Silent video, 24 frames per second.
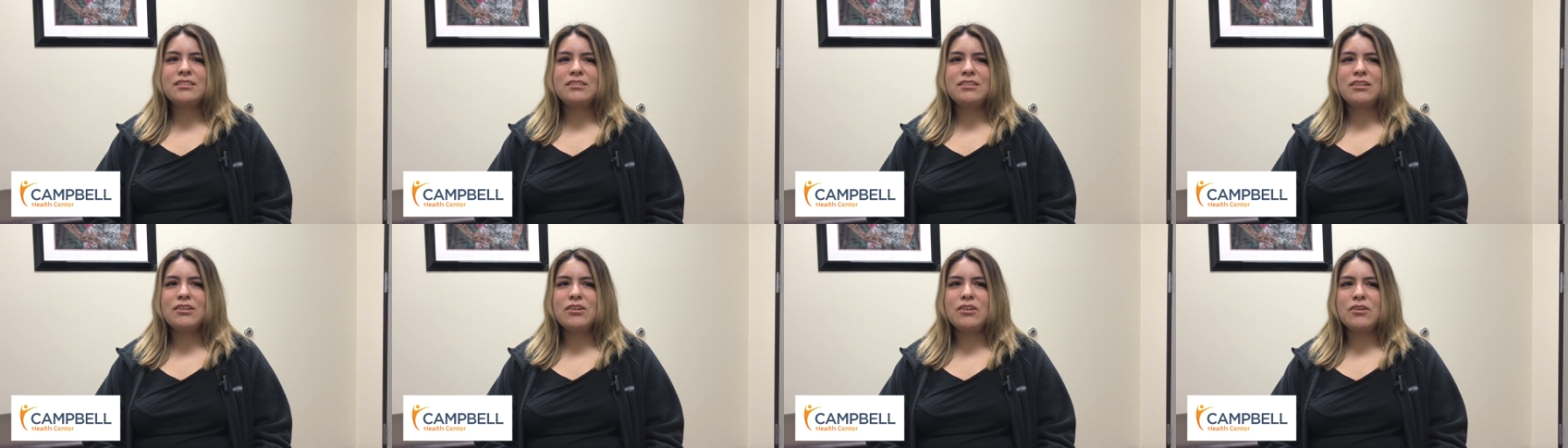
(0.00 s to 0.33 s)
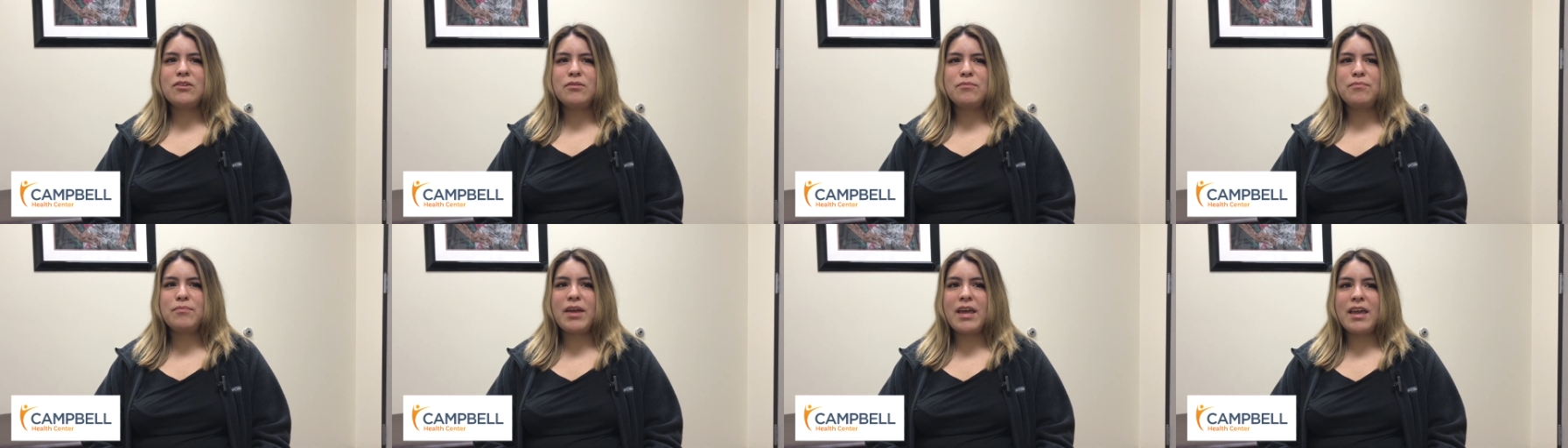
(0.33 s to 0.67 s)
you
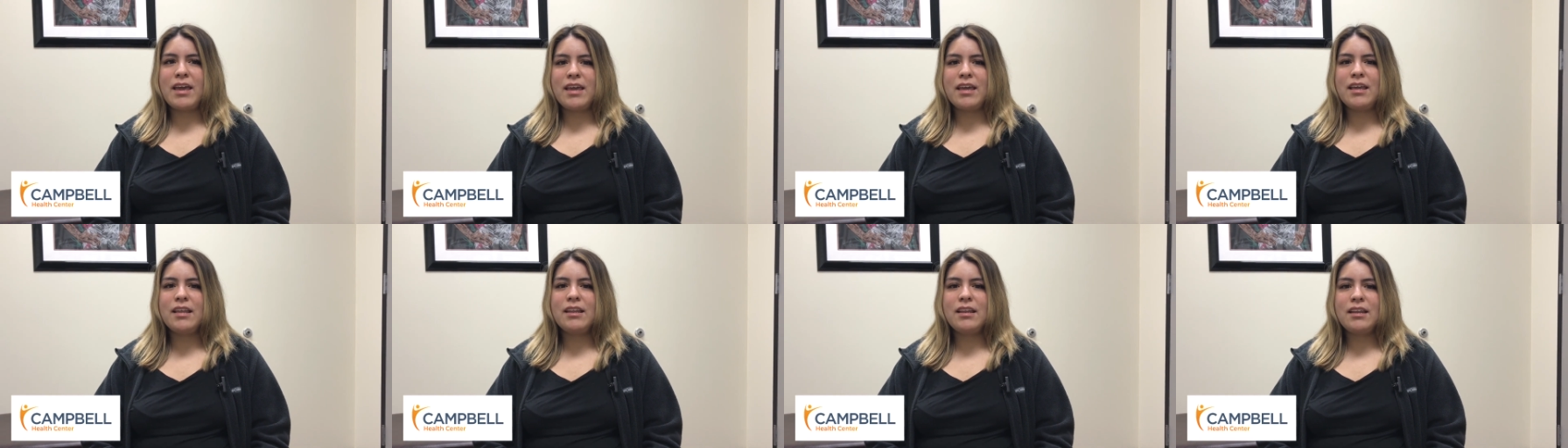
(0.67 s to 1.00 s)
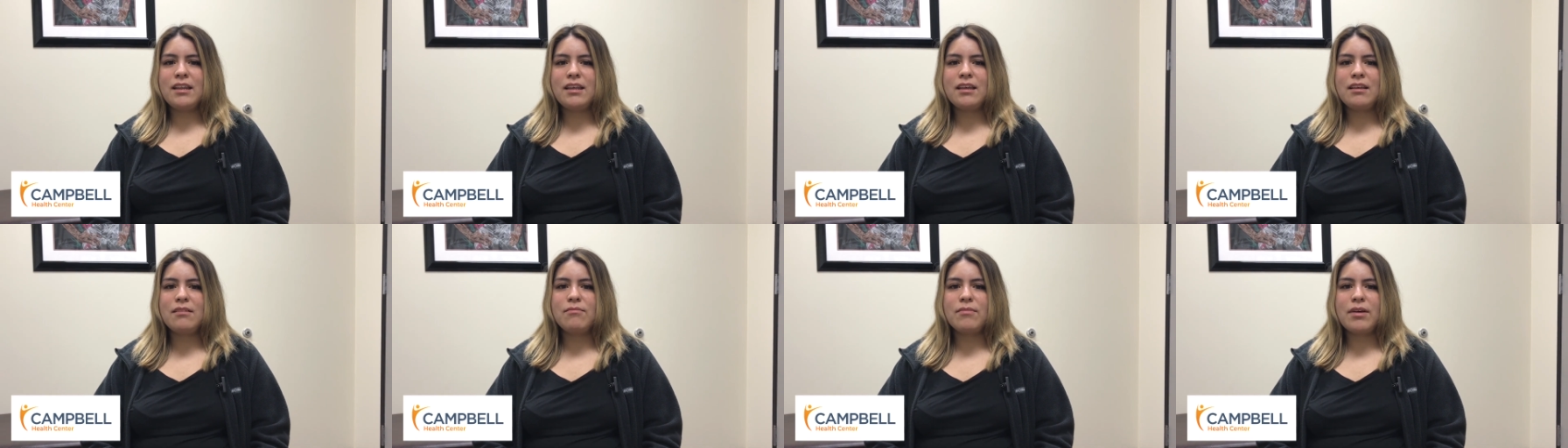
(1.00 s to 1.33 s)
know,
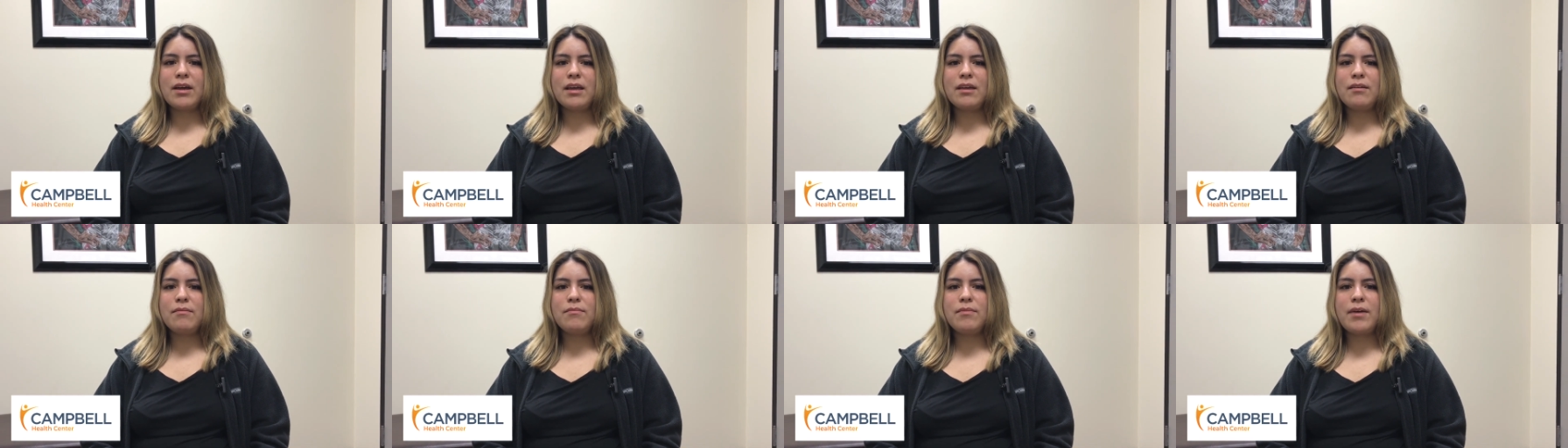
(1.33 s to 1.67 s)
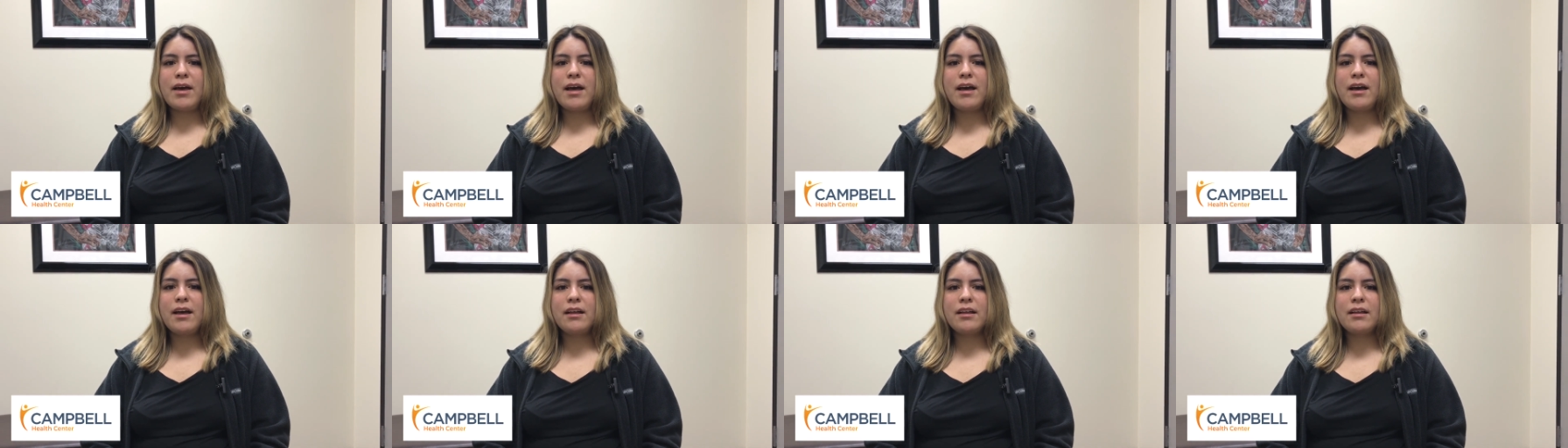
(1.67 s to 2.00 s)
pain in my
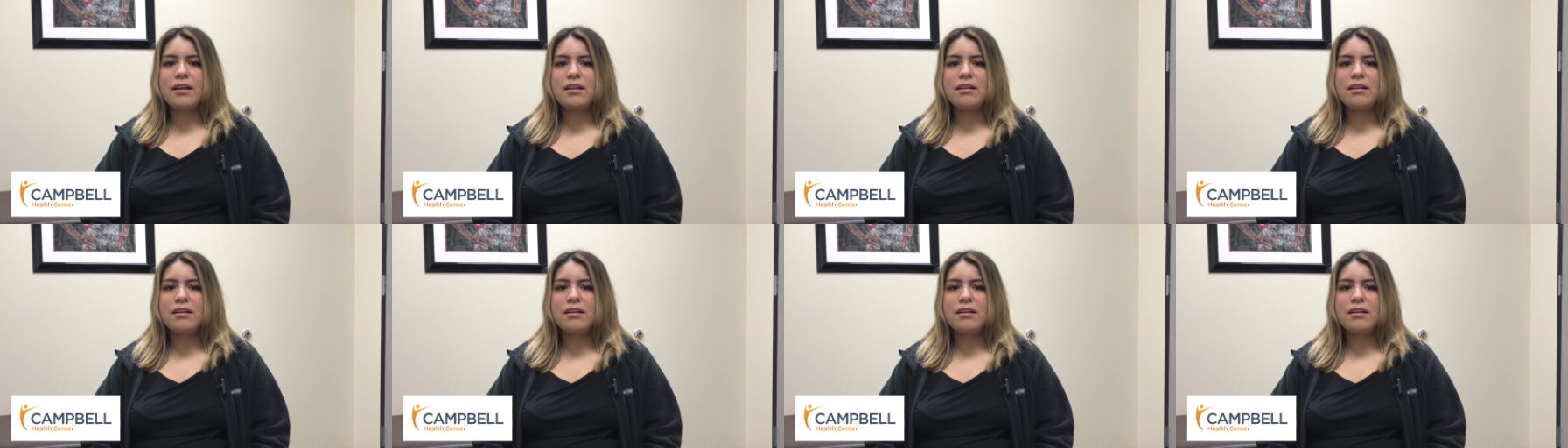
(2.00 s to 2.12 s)
back,